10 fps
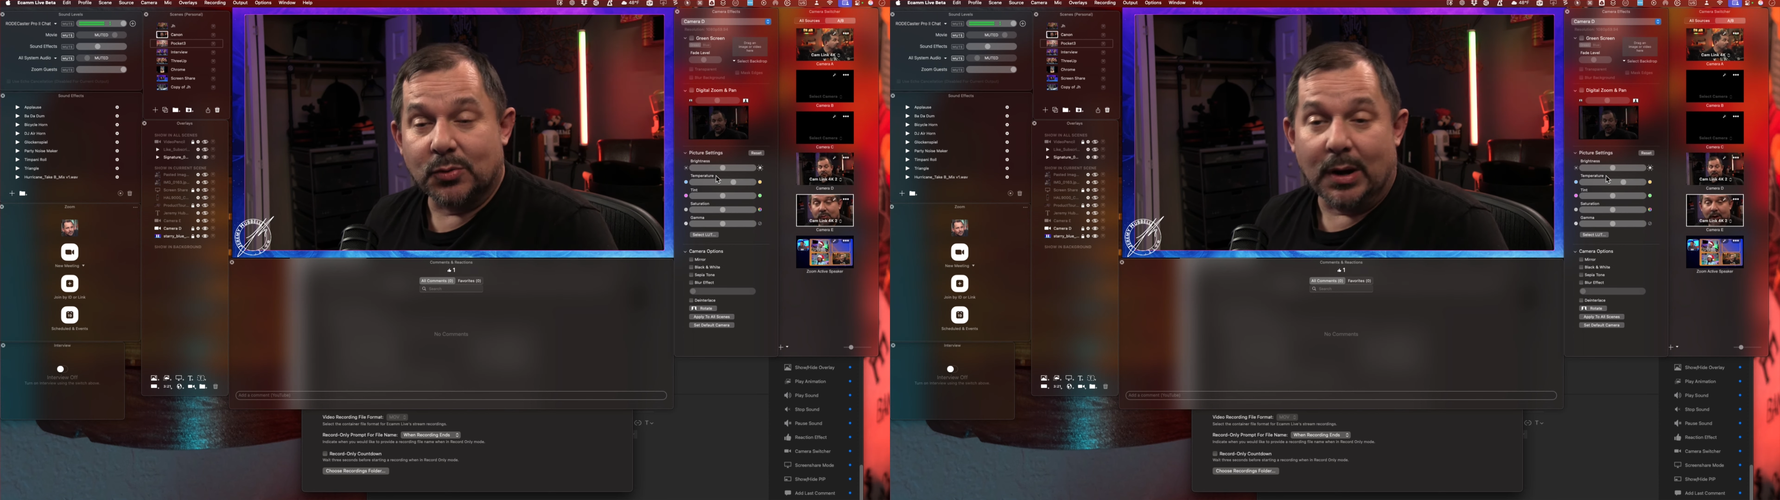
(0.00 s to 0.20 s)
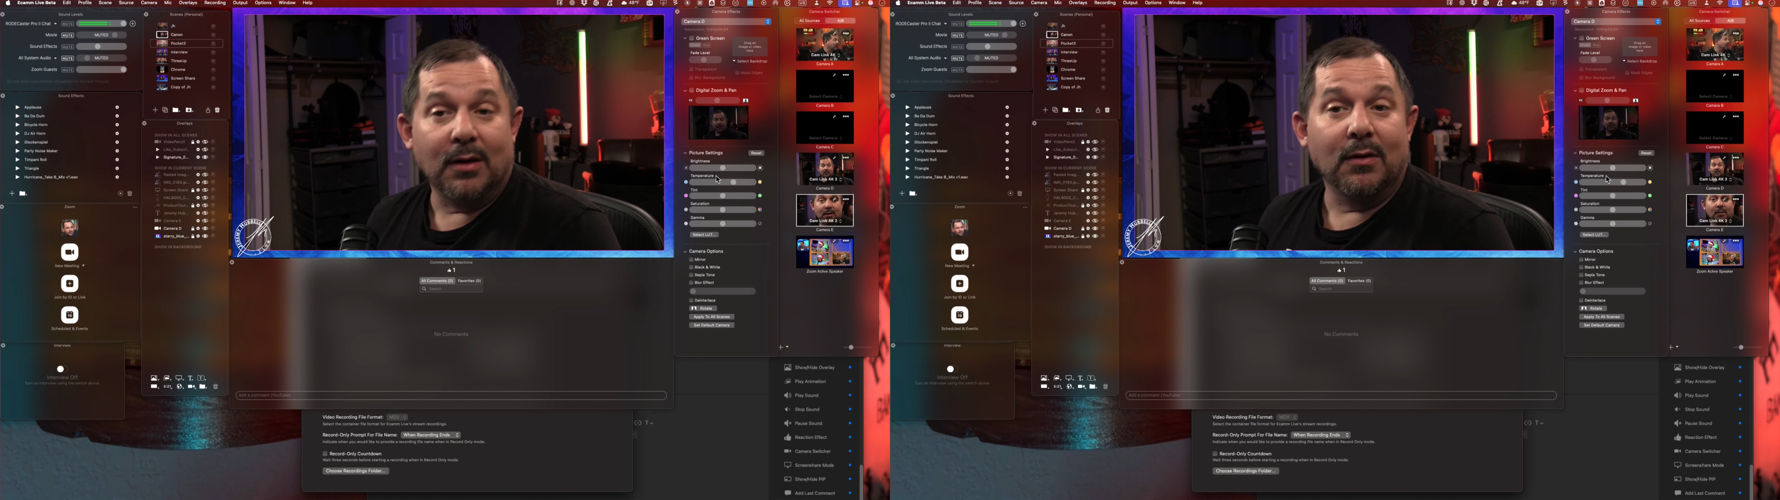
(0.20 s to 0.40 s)

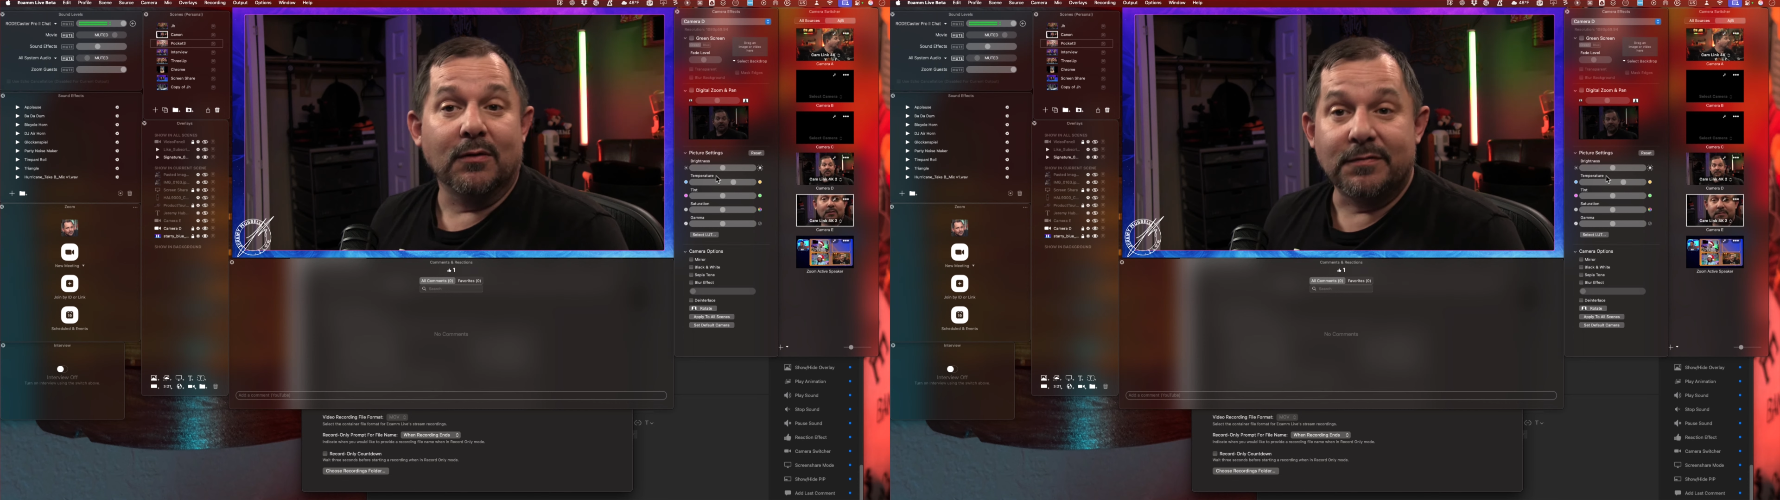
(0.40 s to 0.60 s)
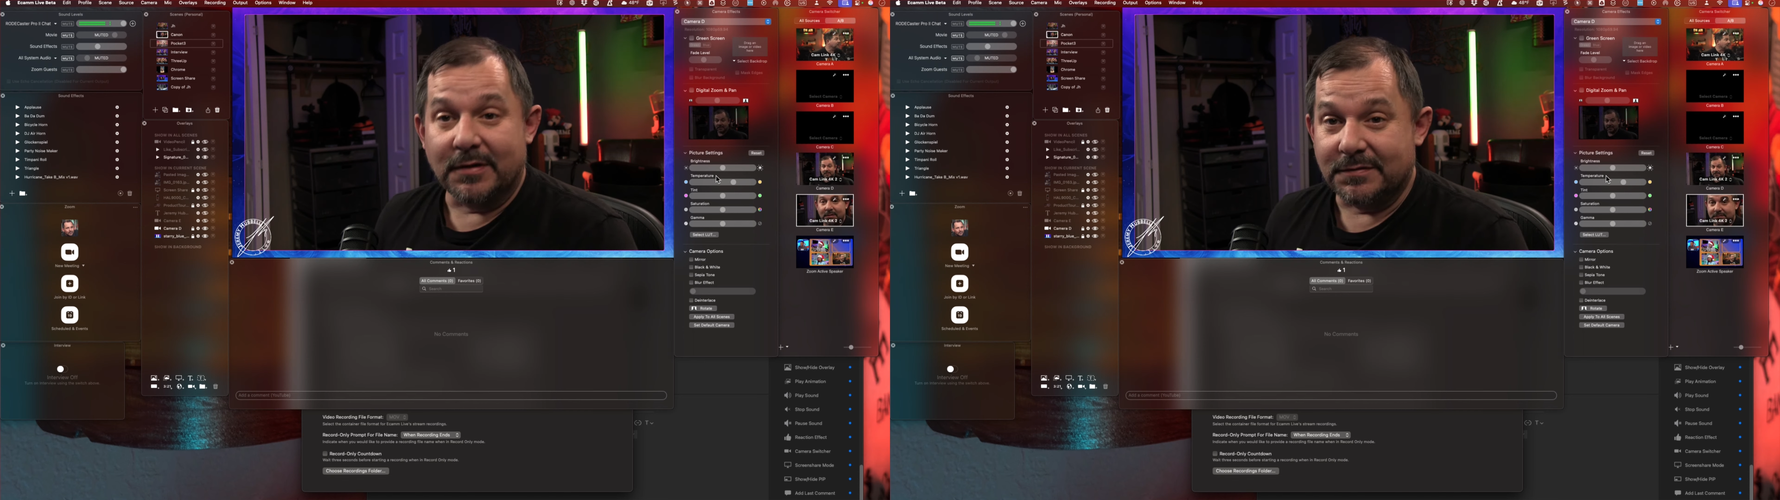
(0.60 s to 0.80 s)

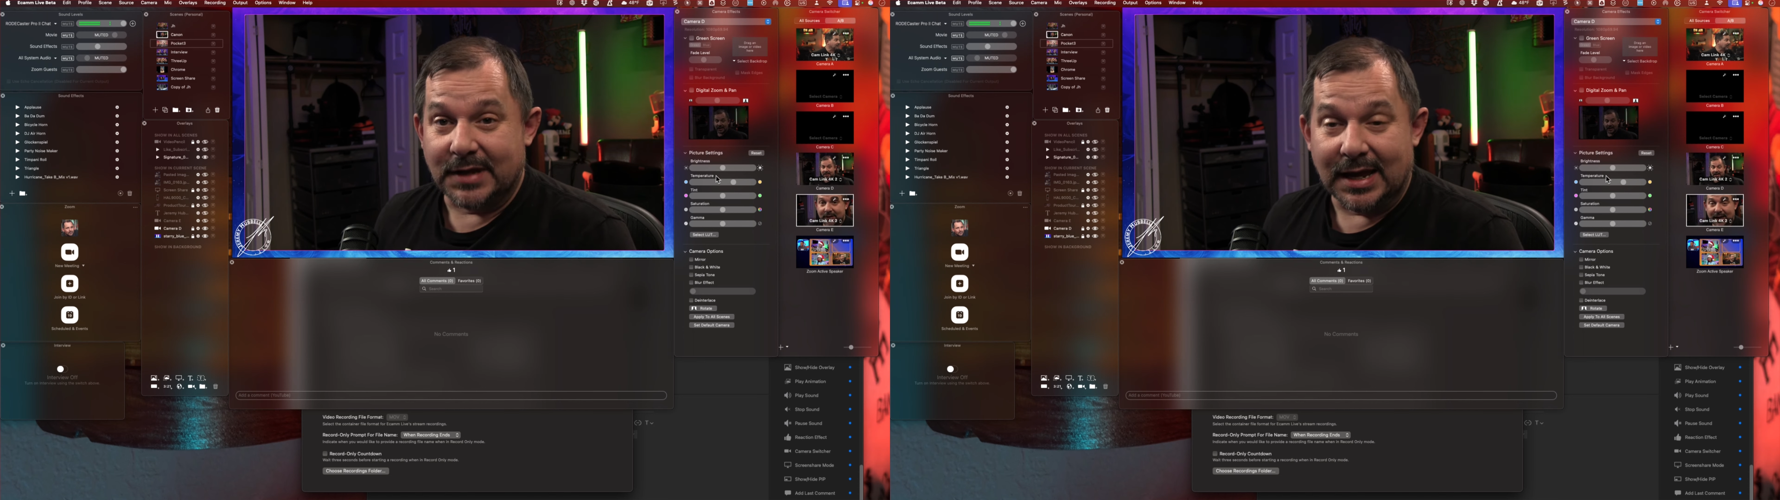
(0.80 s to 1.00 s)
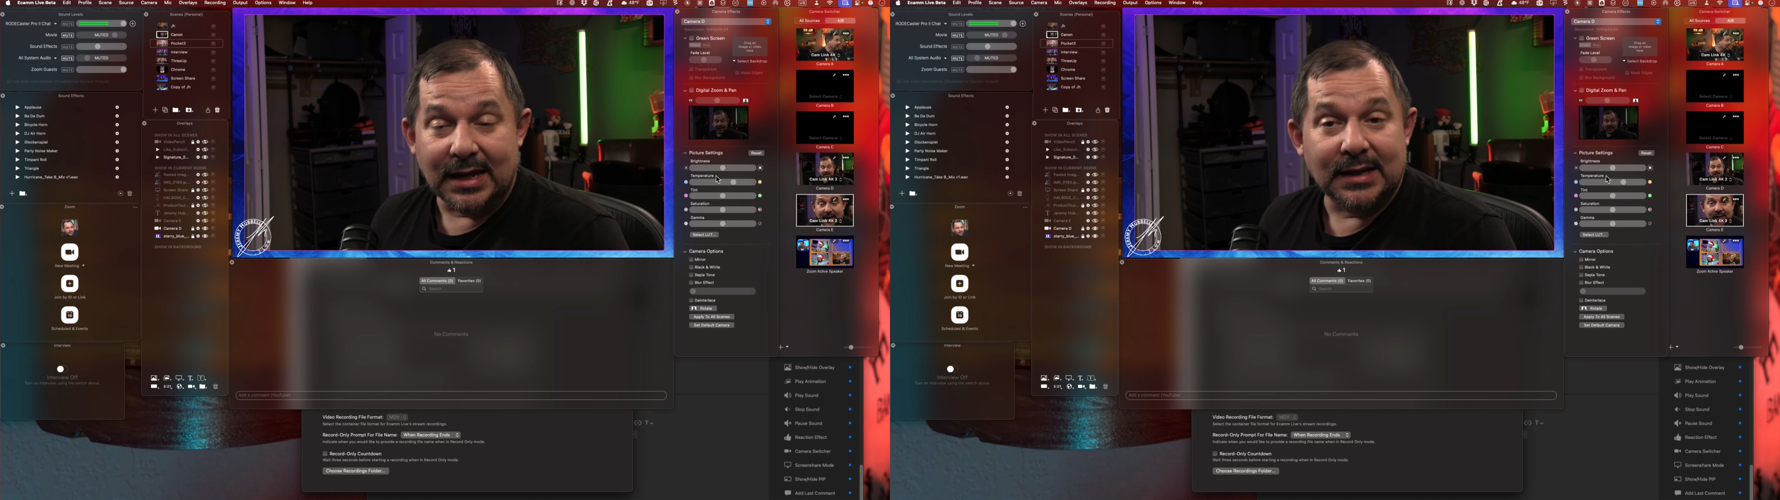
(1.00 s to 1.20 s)
12,
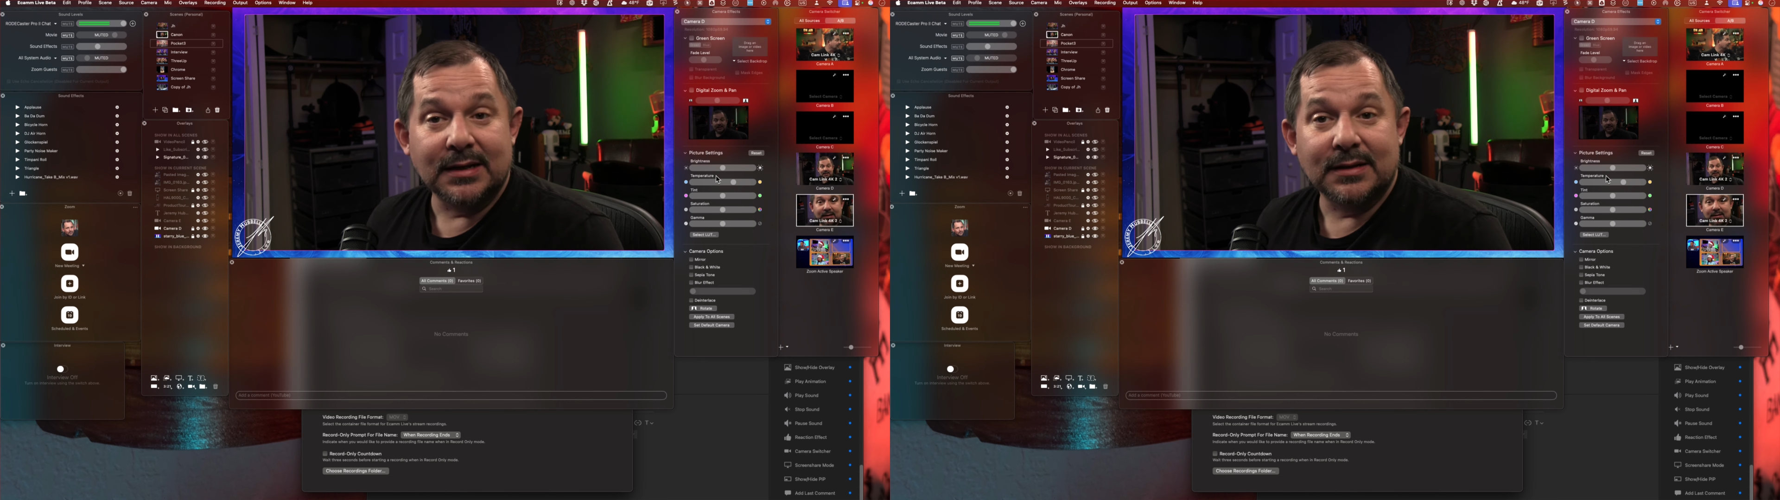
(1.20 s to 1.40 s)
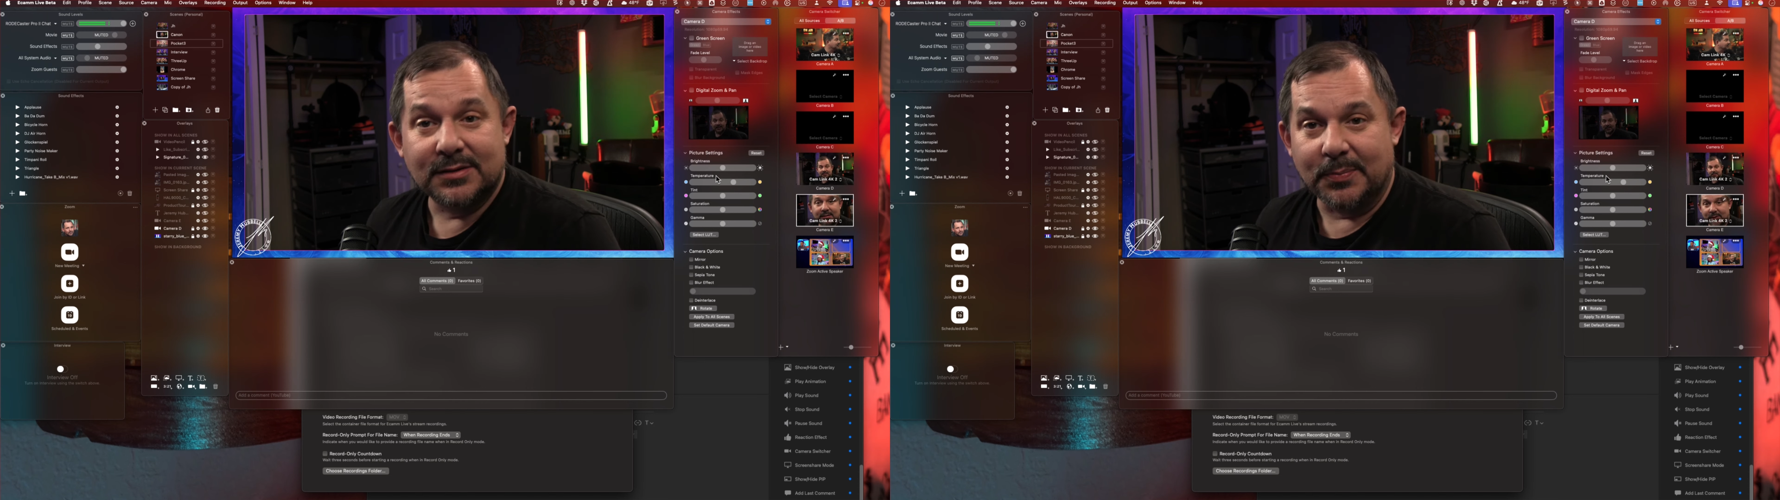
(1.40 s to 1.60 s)
15,